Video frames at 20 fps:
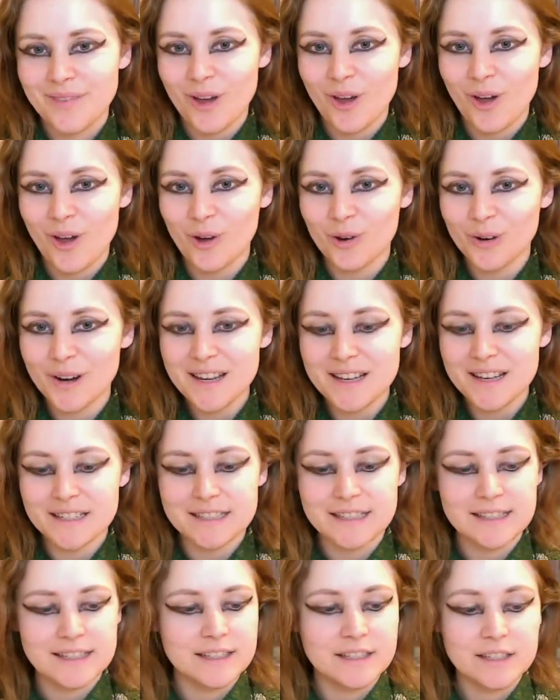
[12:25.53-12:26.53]
All right,
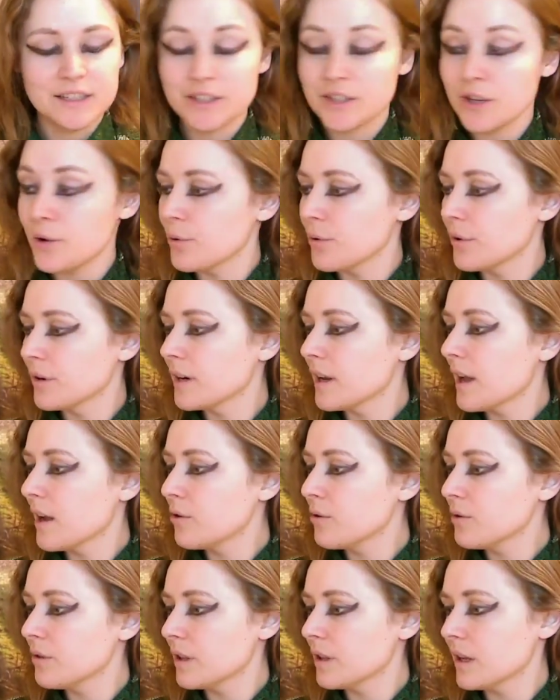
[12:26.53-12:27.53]
so
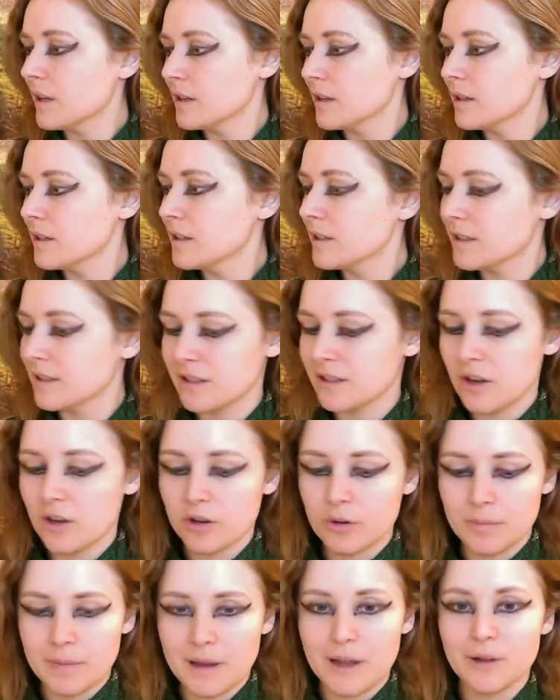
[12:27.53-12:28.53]
now let us talk
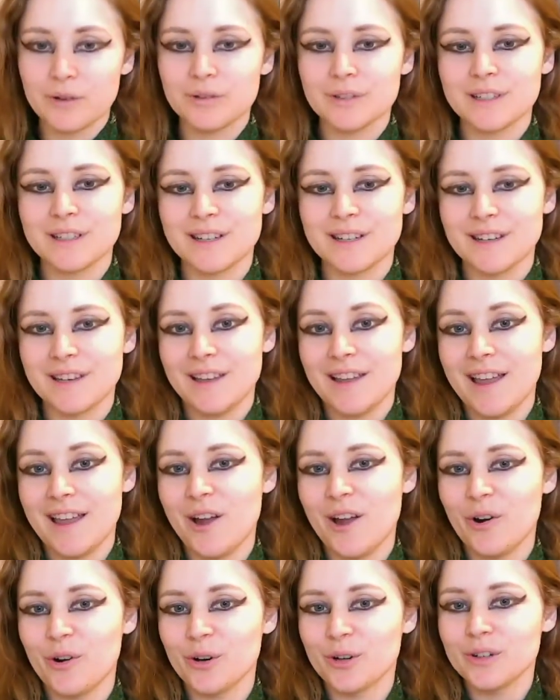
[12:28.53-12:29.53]
about
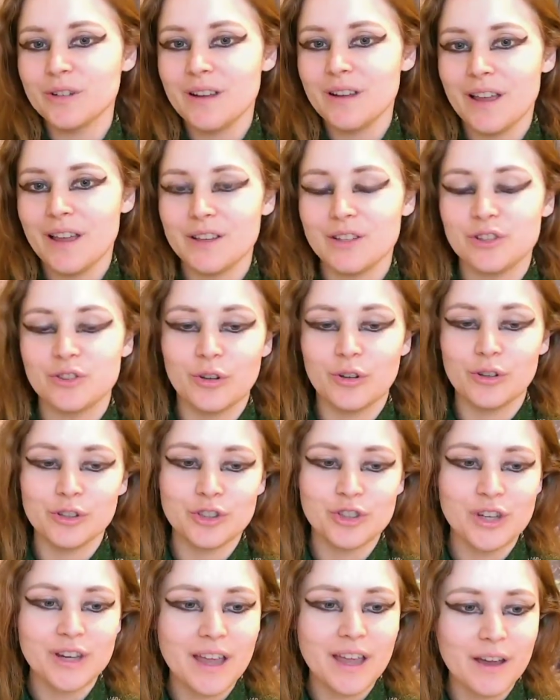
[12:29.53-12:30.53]
our
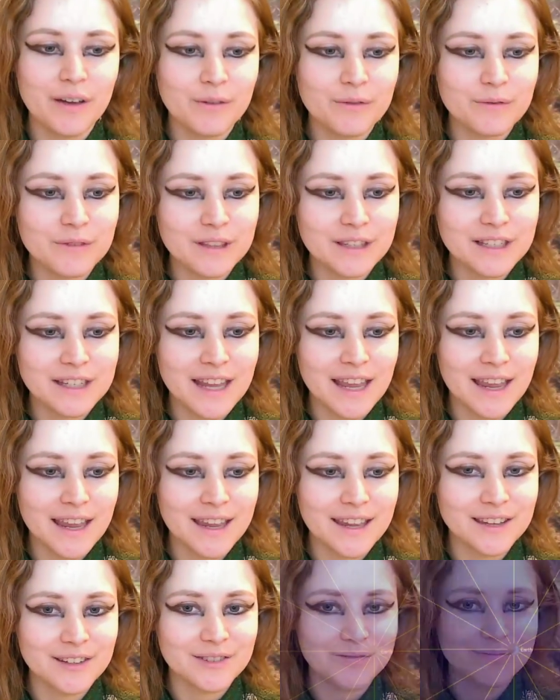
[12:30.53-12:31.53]
astrology of the
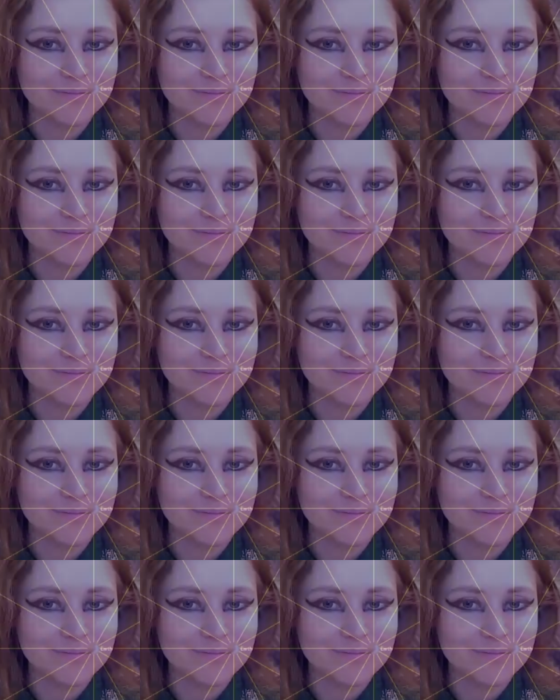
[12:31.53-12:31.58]
day.